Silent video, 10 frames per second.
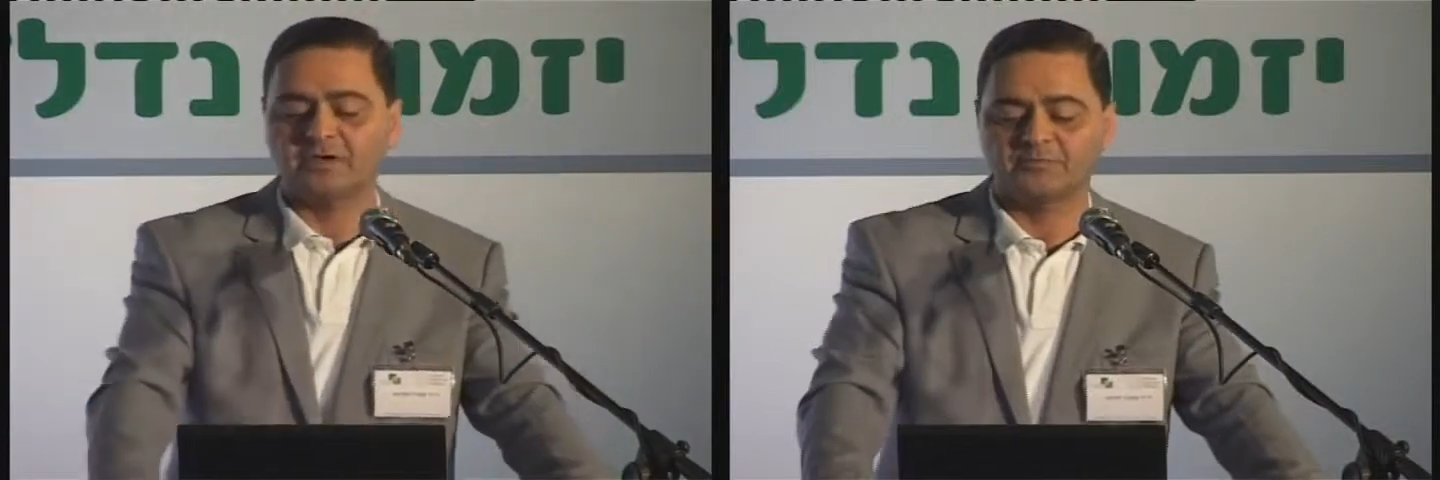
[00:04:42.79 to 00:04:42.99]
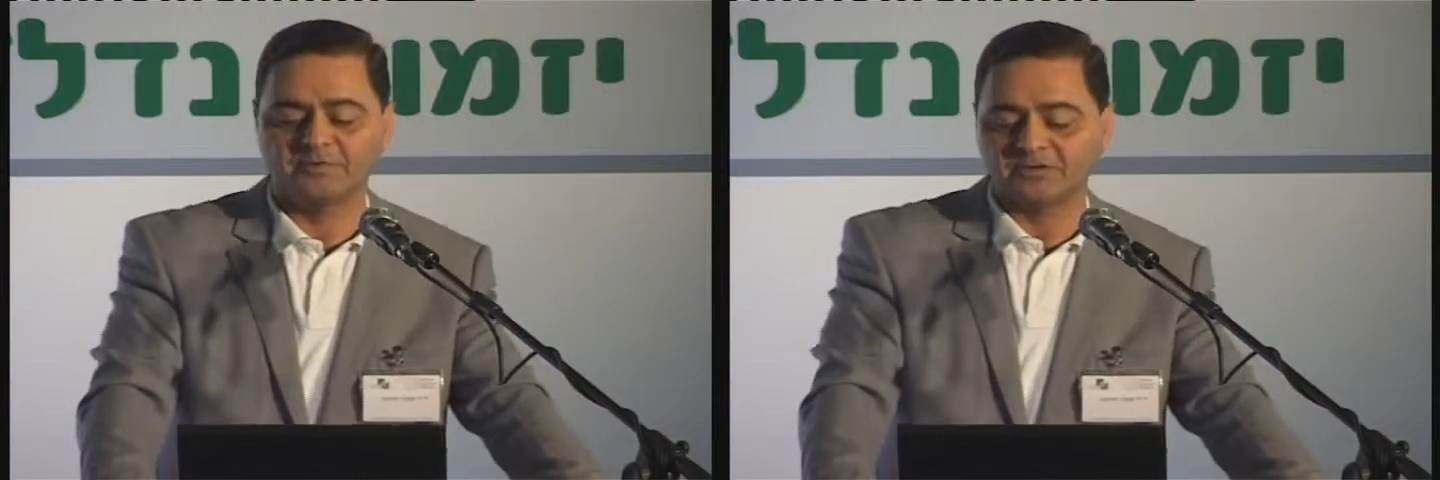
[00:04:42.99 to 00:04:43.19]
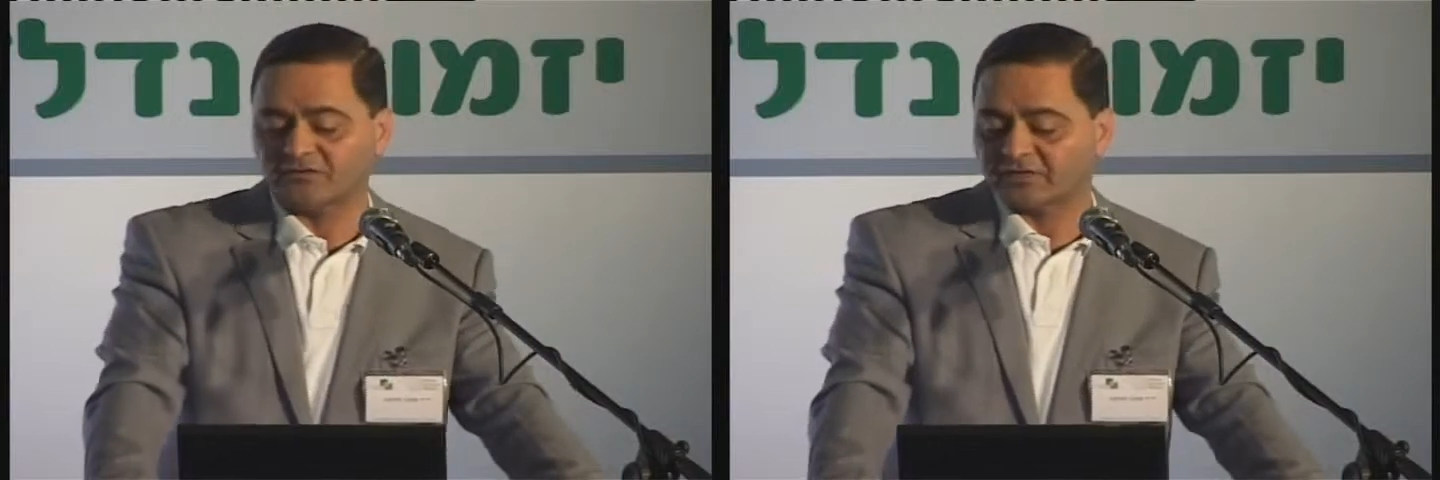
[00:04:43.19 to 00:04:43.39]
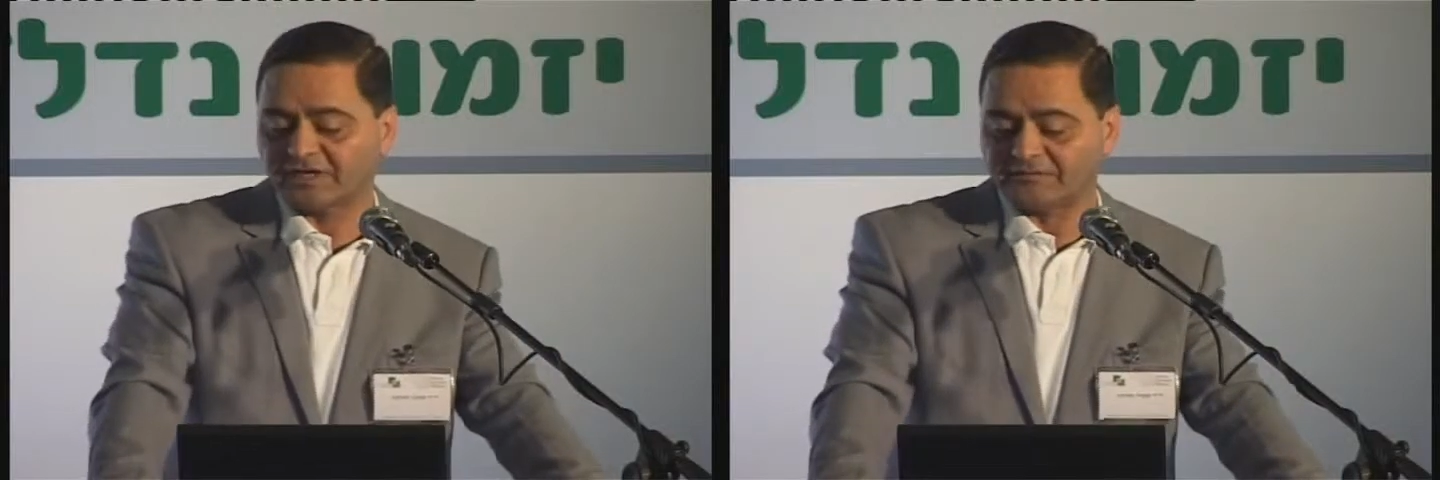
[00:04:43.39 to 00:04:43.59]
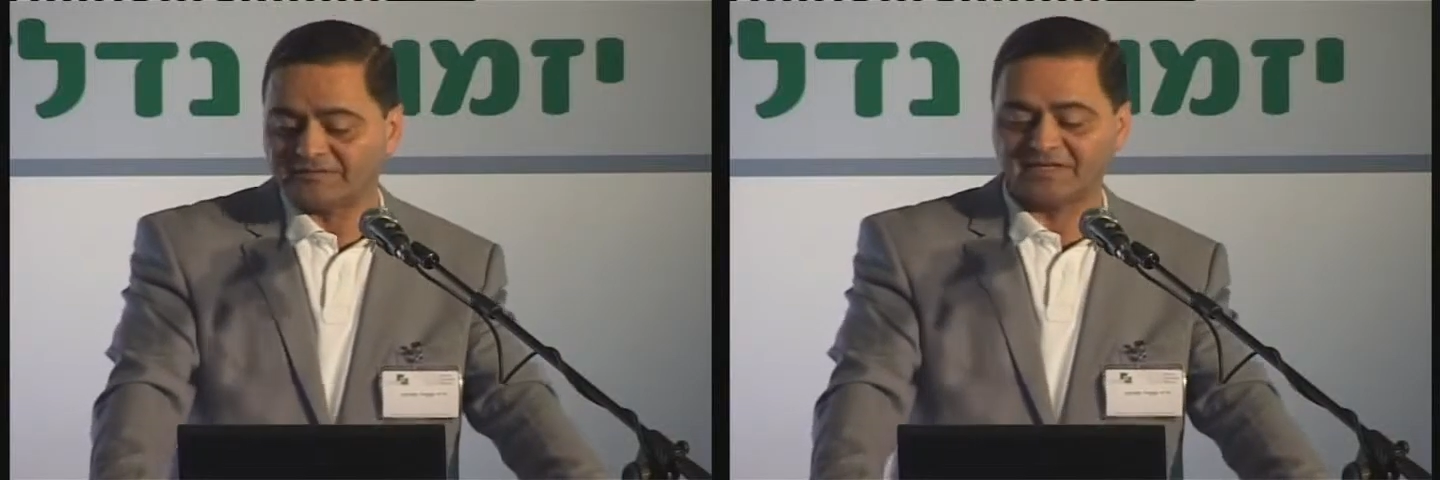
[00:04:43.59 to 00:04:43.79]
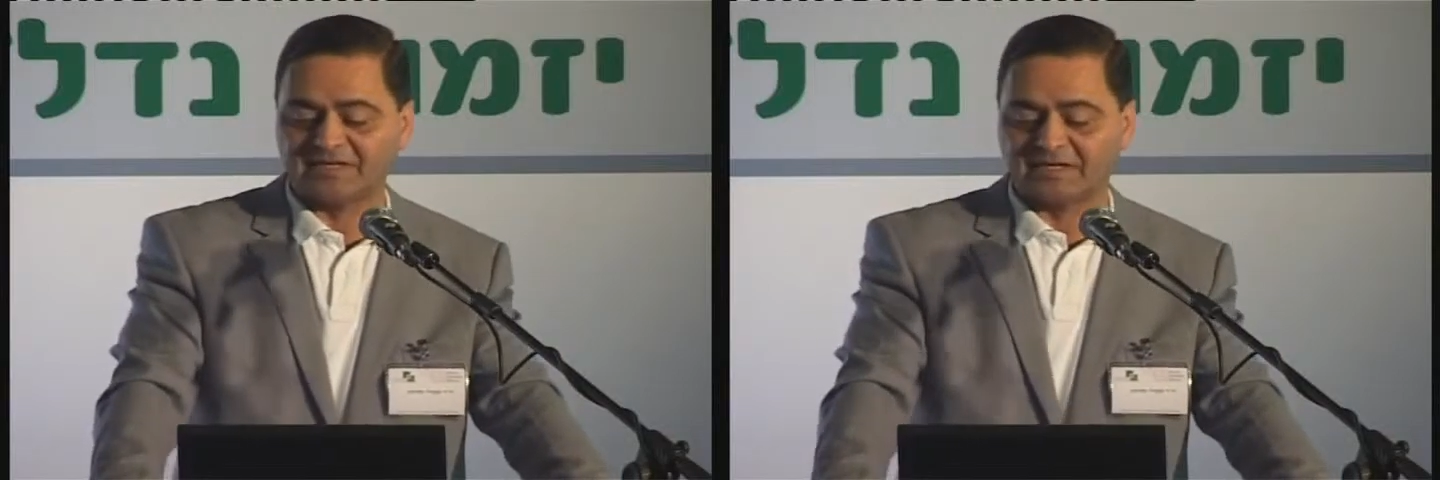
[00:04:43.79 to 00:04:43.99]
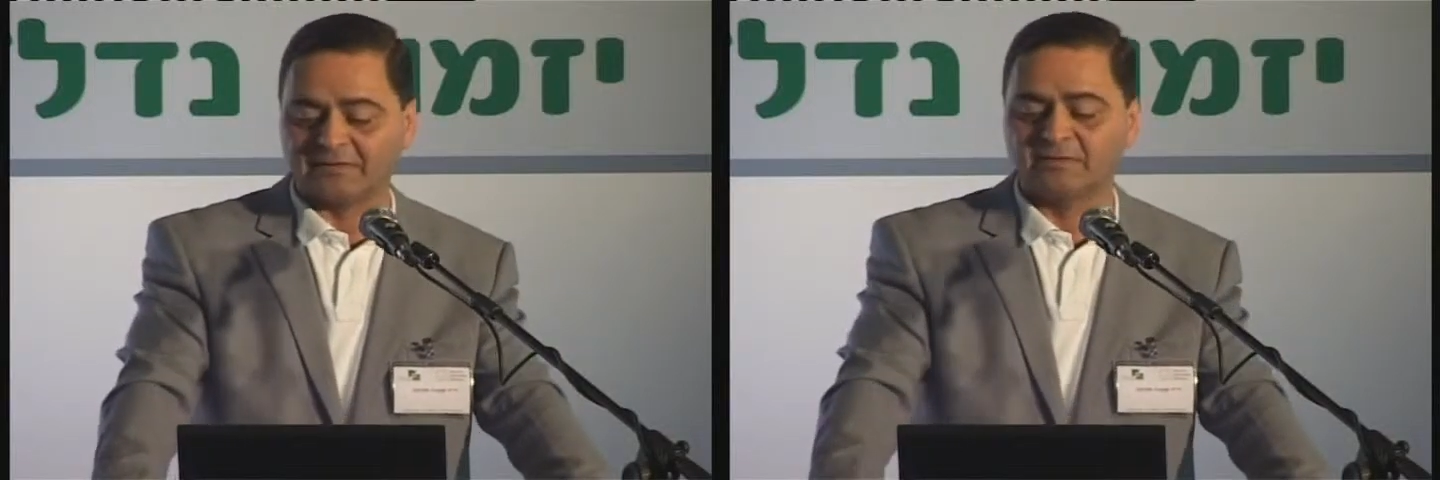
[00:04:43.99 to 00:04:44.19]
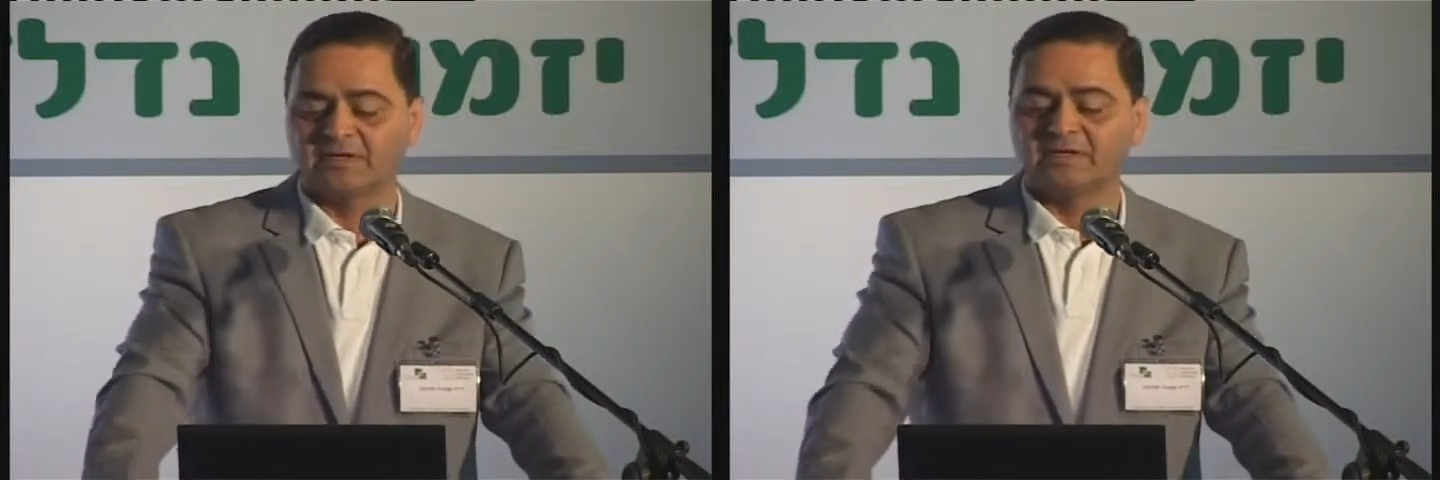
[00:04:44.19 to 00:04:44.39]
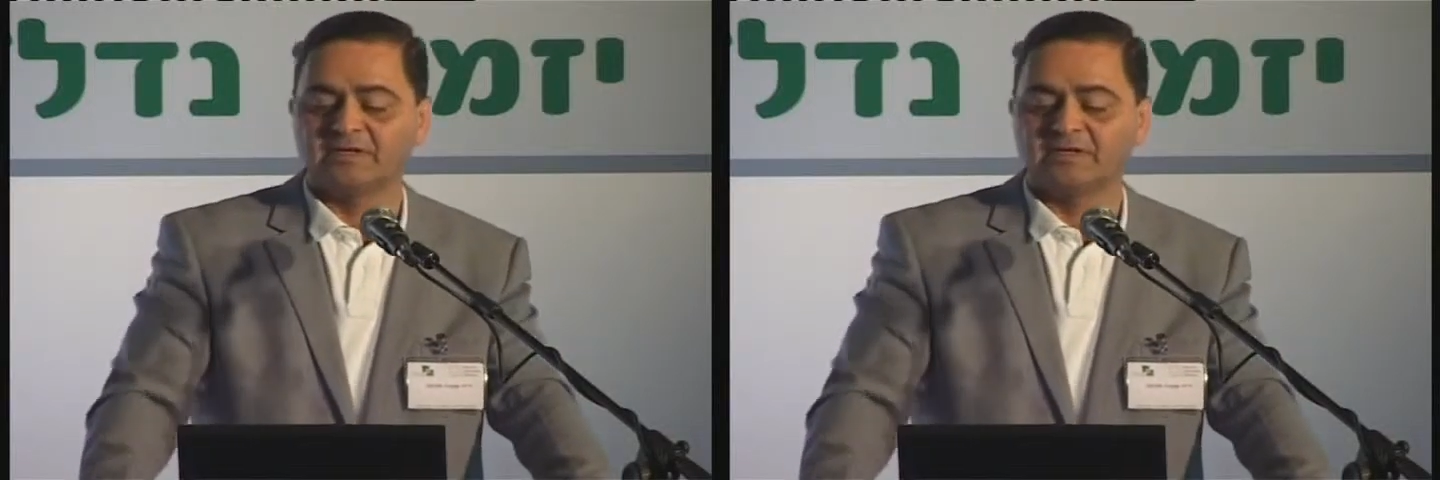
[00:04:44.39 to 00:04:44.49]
long period of time till now.